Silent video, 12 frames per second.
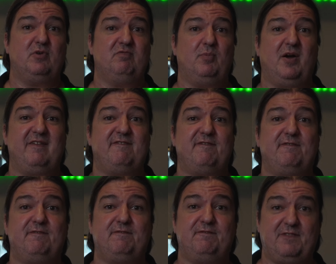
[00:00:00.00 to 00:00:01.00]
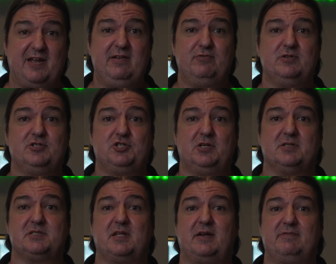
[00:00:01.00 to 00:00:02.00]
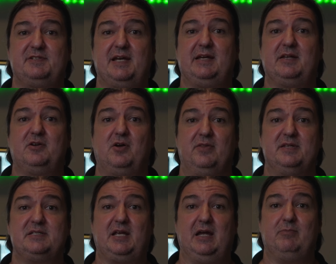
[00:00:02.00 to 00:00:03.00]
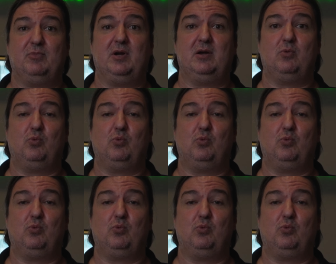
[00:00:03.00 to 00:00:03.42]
of my favorite shots that I've taken on this camera